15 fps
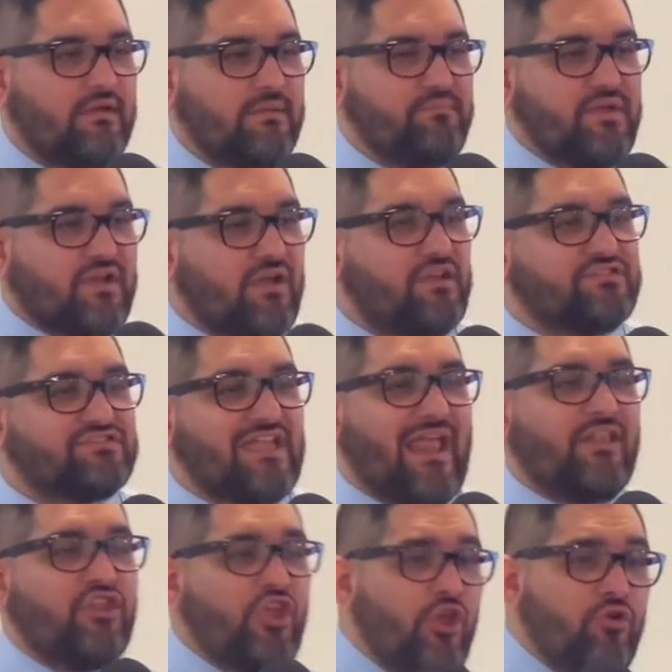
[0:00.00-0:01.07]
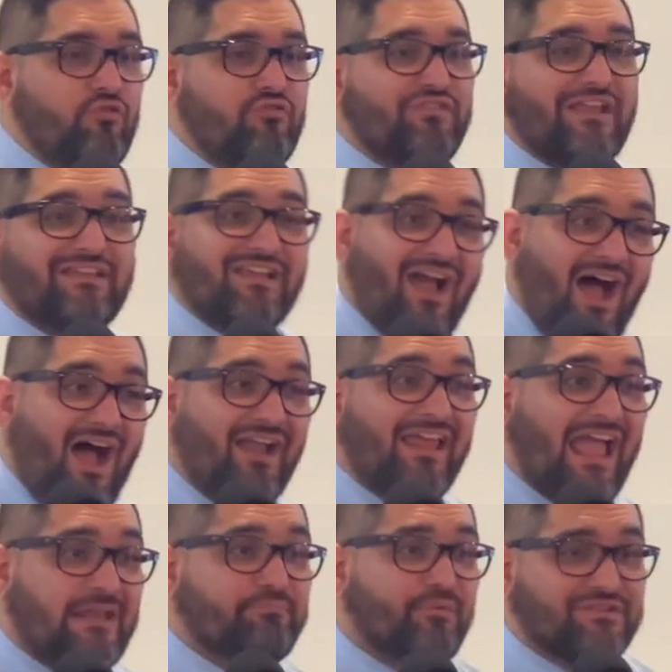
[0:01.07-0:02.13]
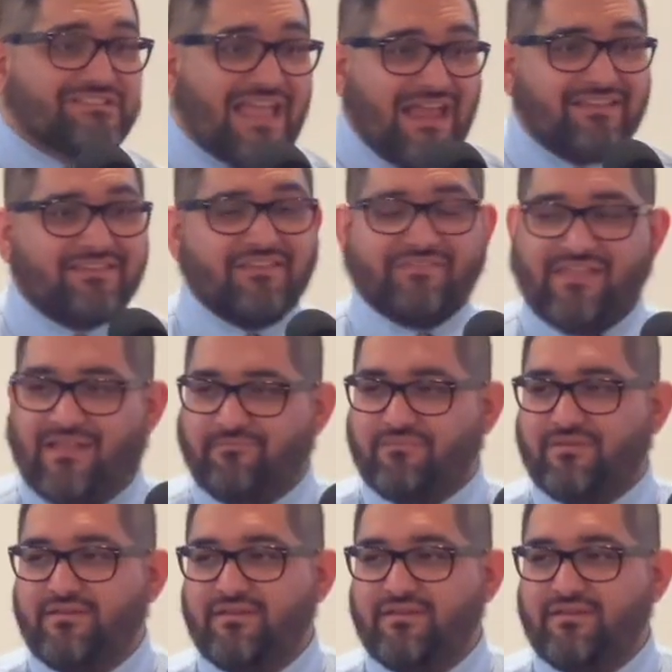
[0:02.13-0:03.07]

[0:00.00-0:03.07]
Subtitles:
because they knew that God had protected them.